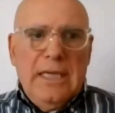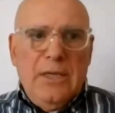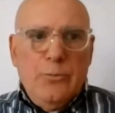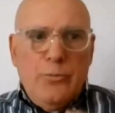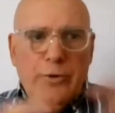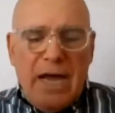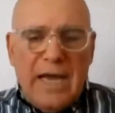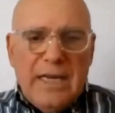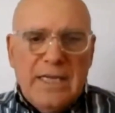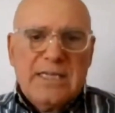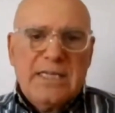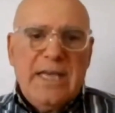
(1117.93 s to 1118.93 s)

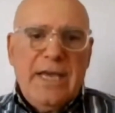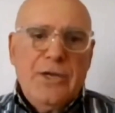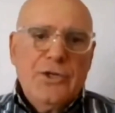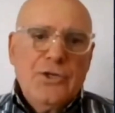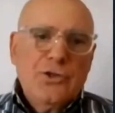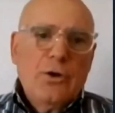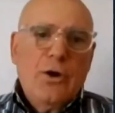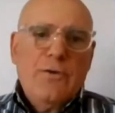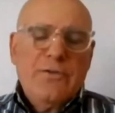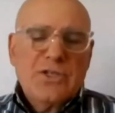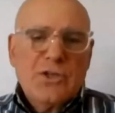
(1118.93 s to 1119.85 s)
embryonic stage of the